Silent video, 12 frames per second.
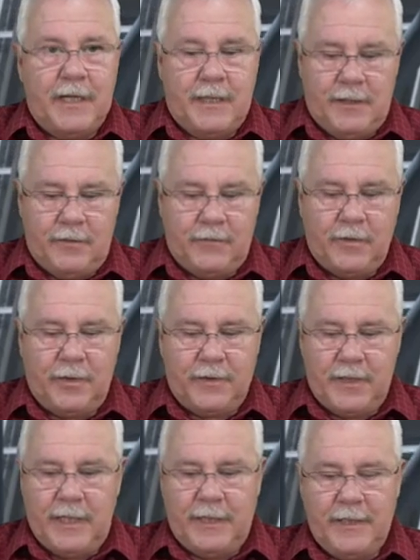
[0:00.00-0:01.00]
and you've got
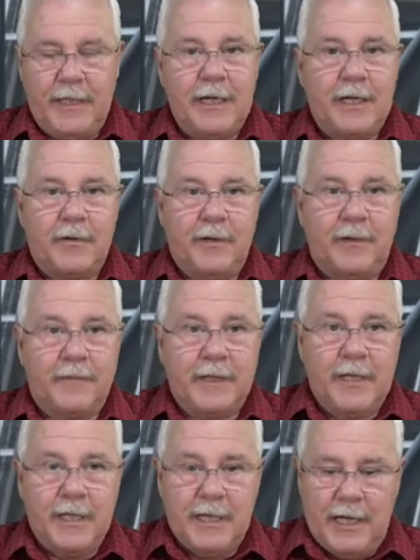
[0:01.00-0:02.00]
the other aircraft
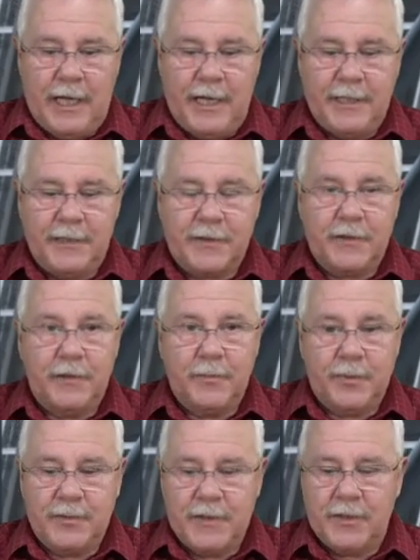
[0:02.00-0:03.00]
line astern
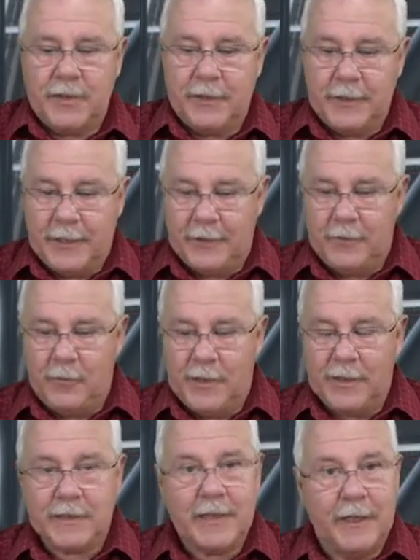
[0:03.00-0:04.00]
position, and the other
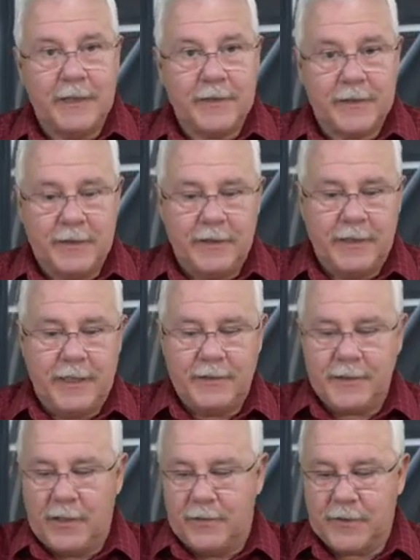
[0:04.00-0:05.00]
one is line astern, and
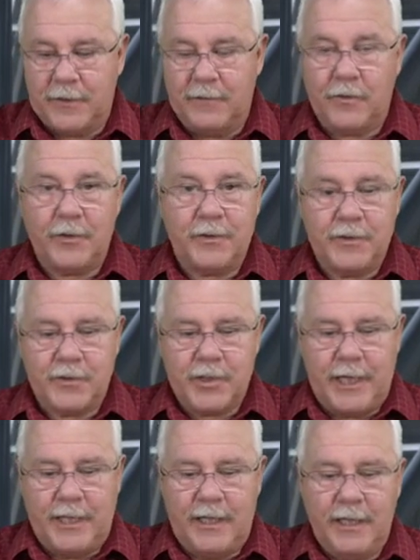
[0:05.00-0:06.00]
so on. So you've got this
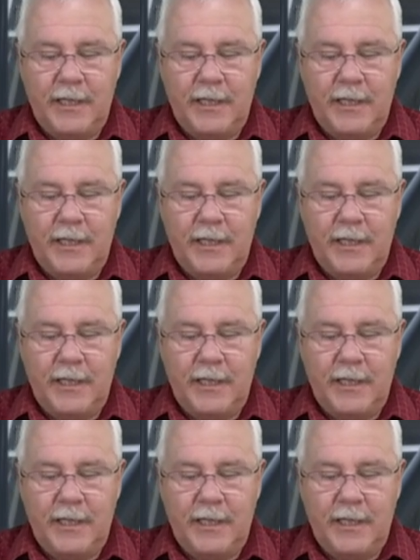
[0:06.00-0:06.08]
chain.